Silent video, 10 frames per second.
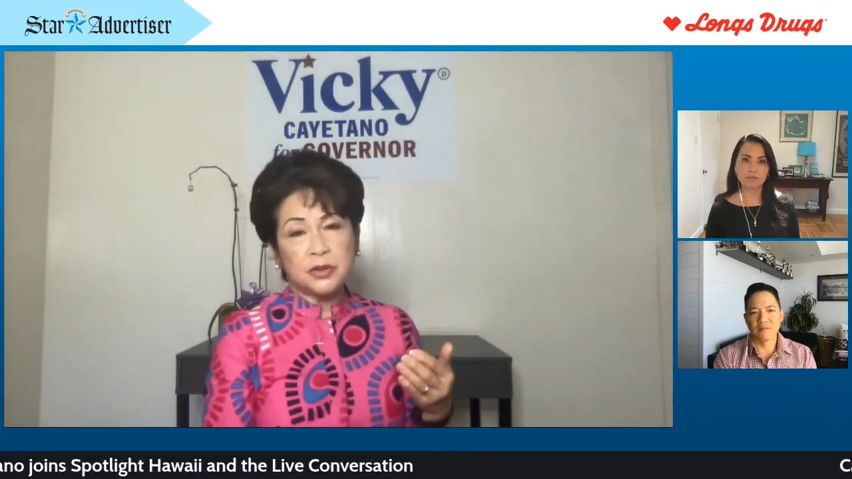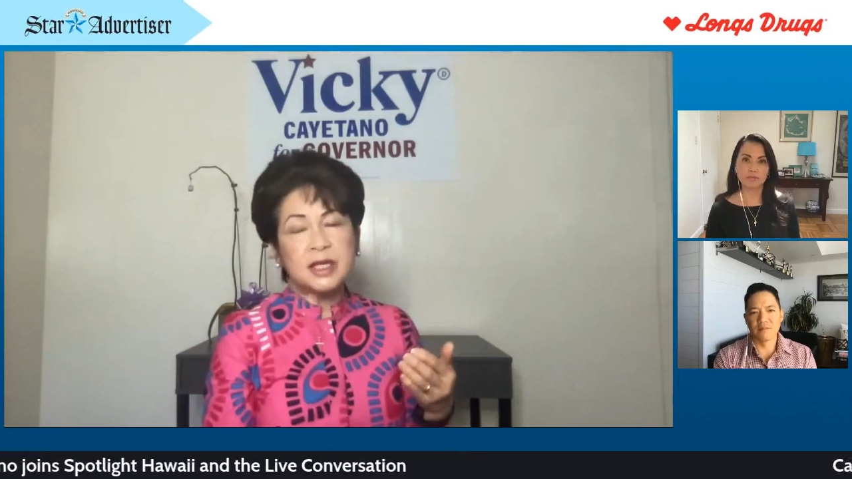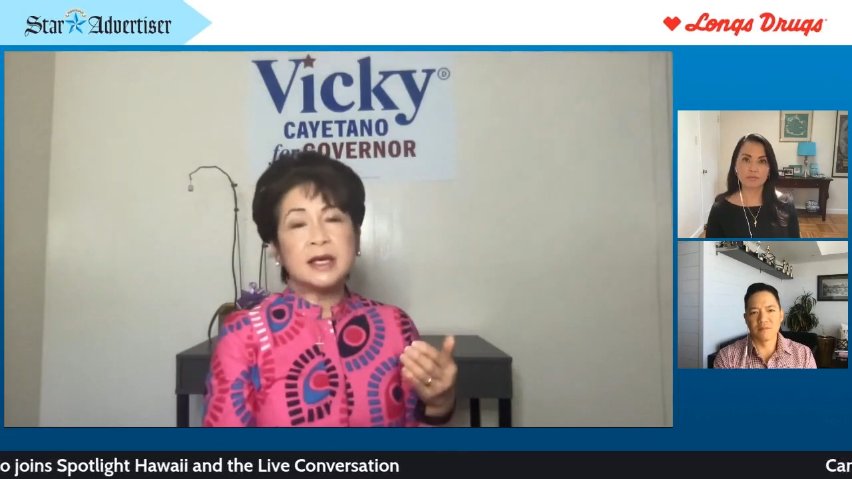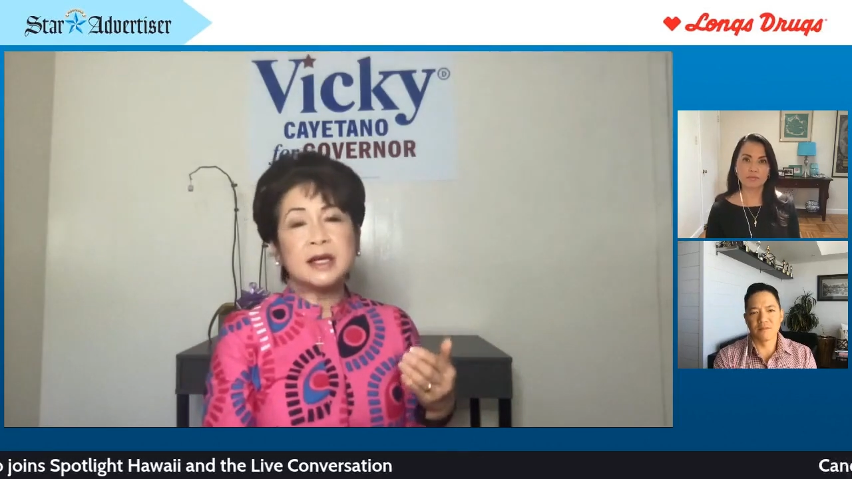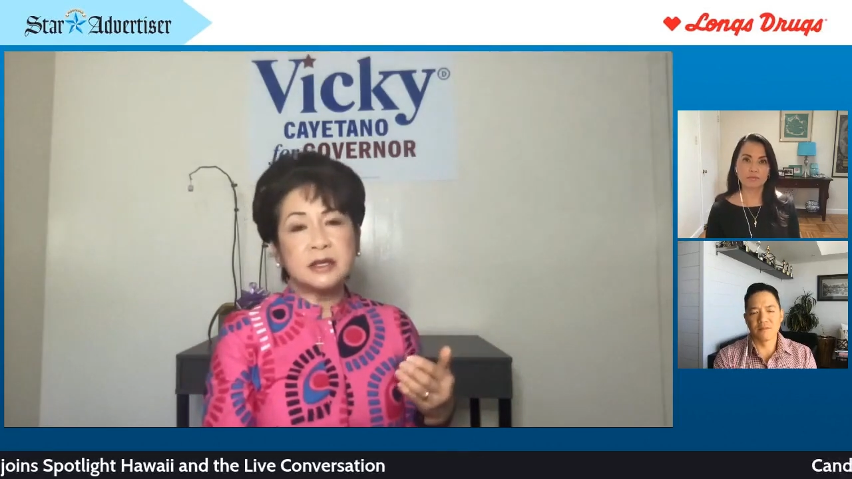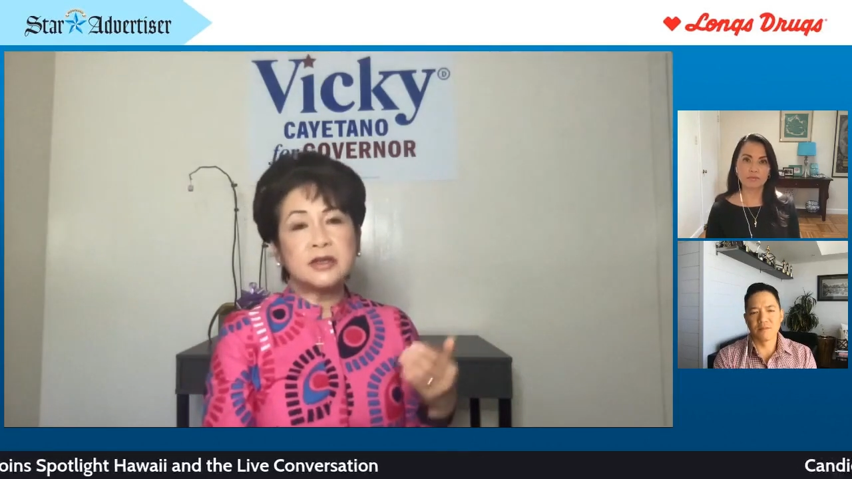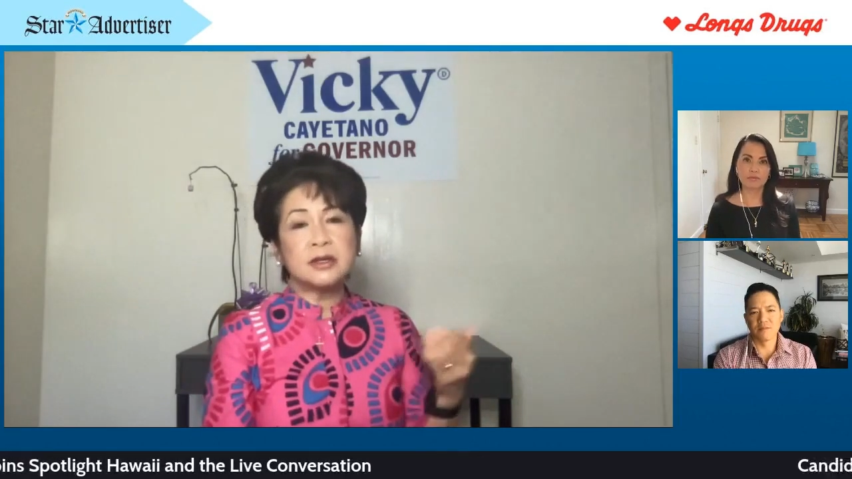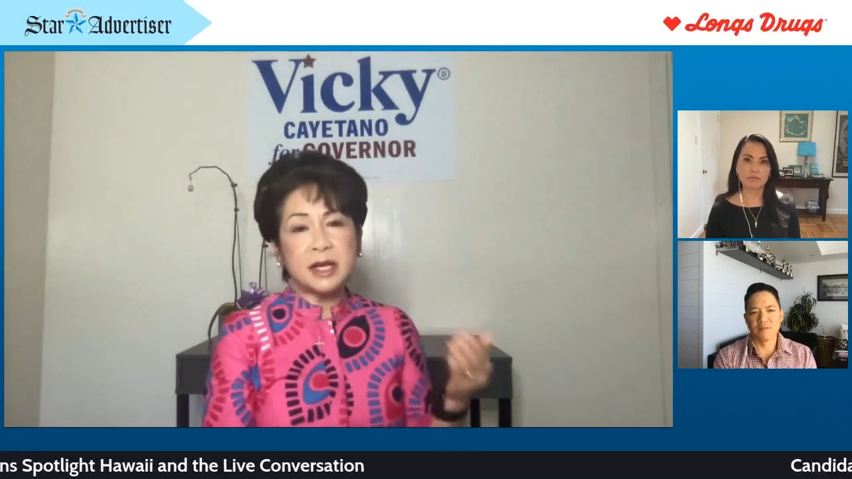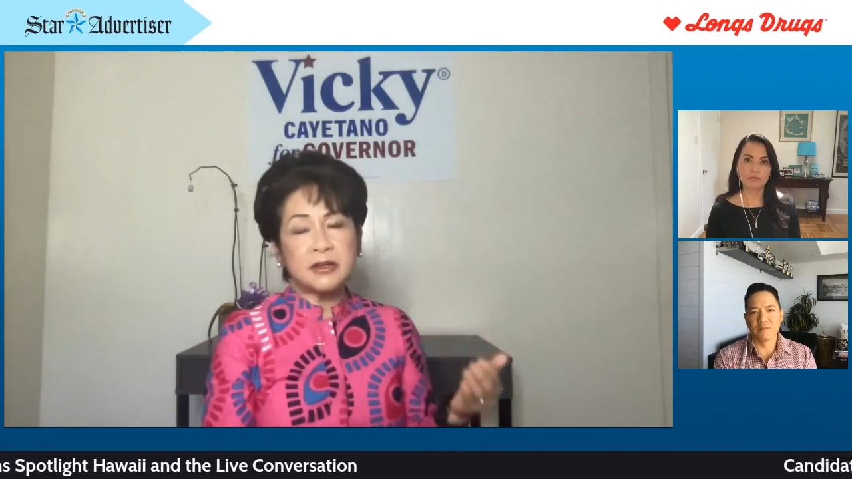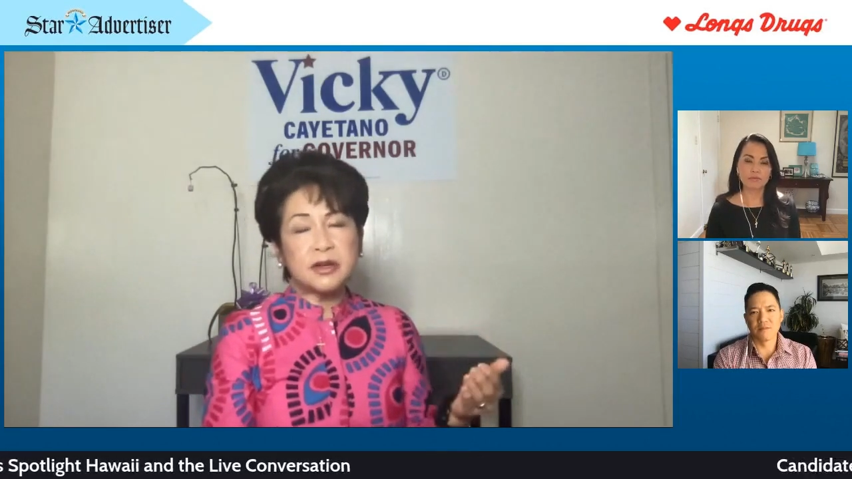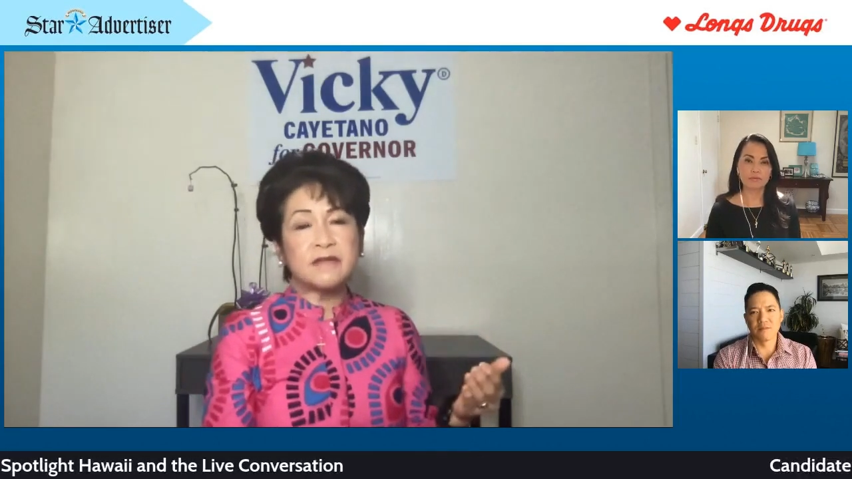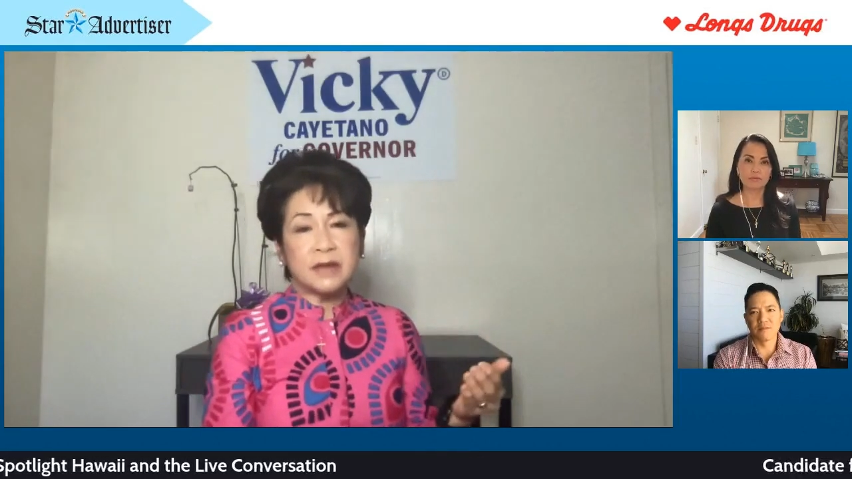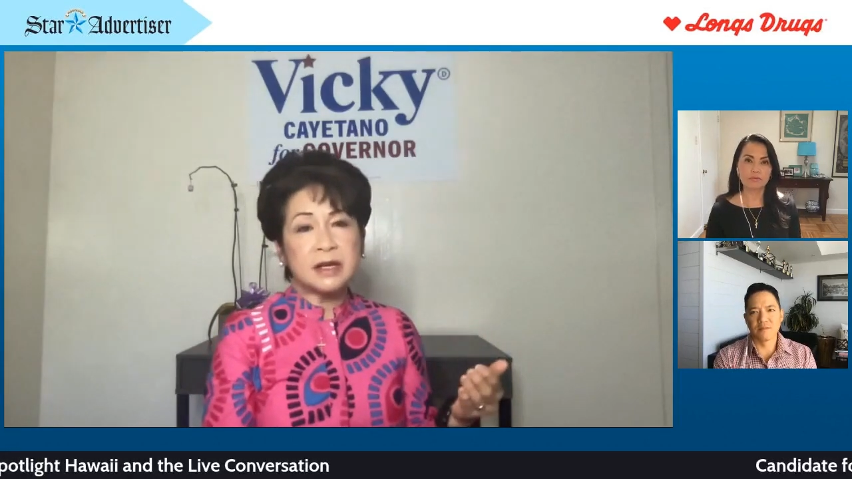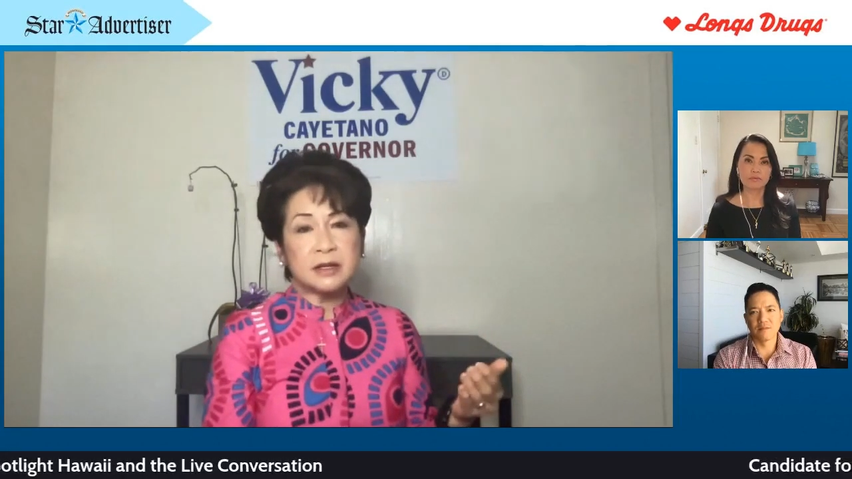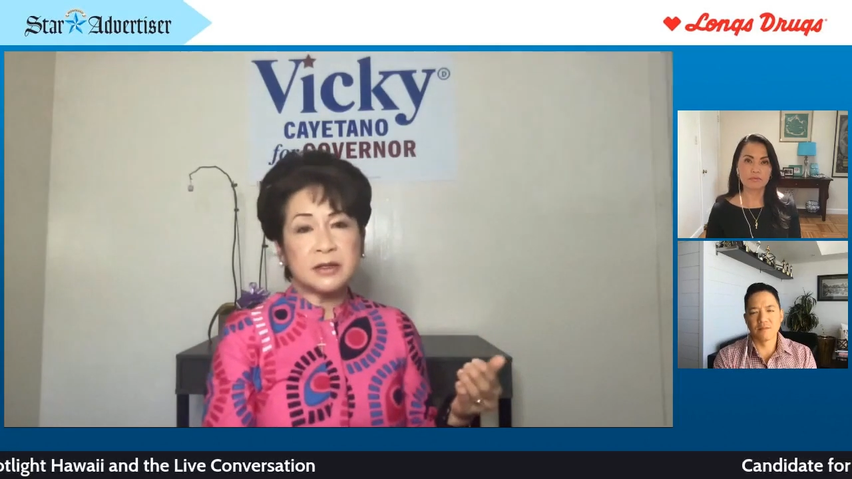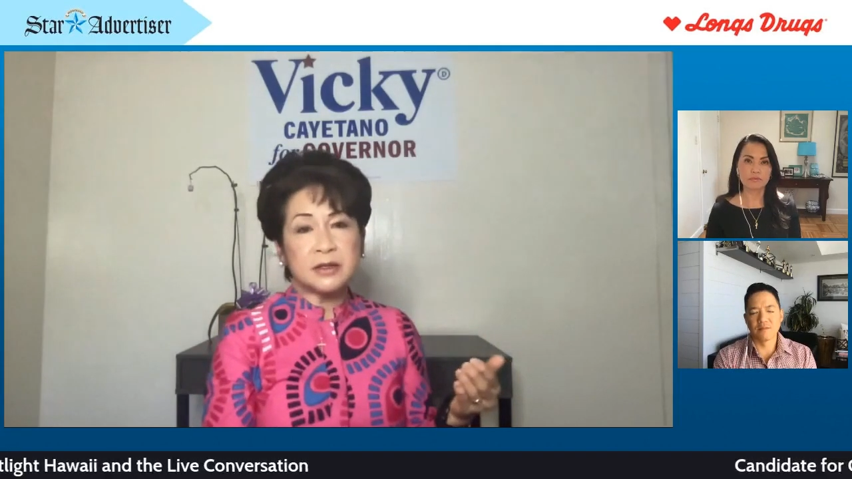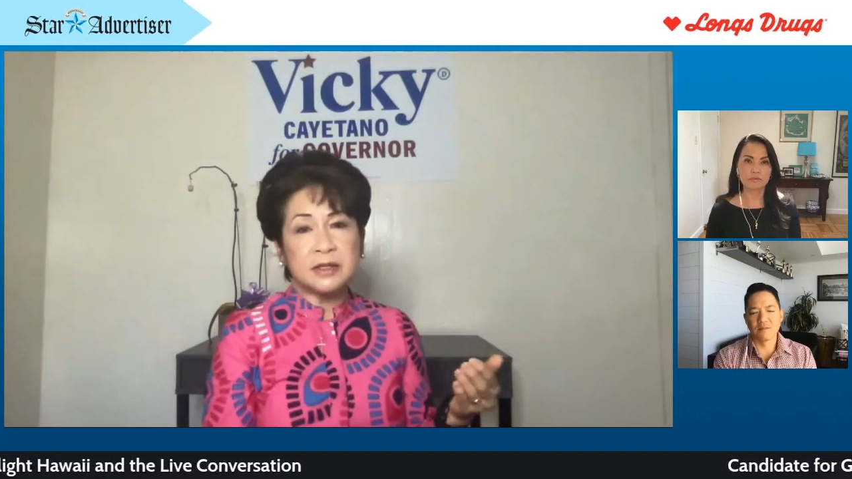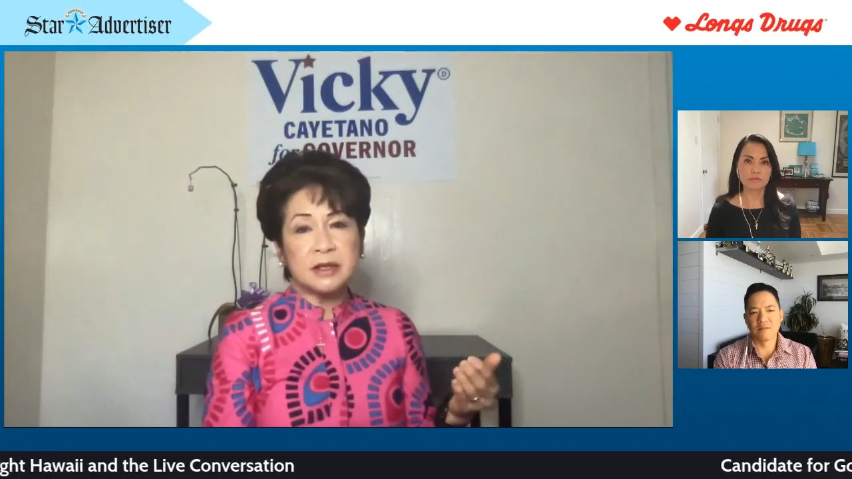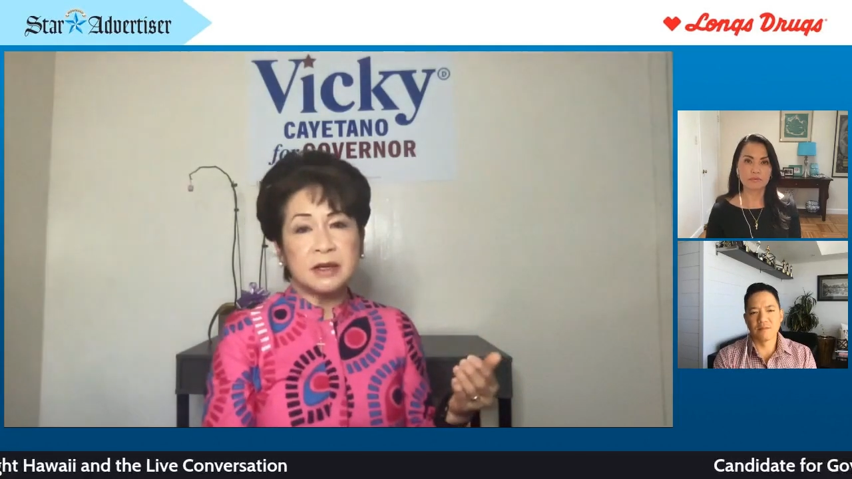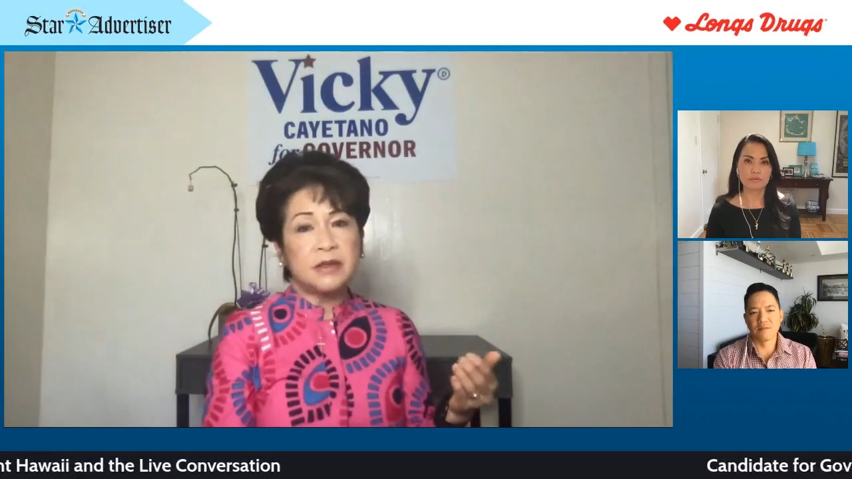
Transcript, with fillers: to get into electric vehicles?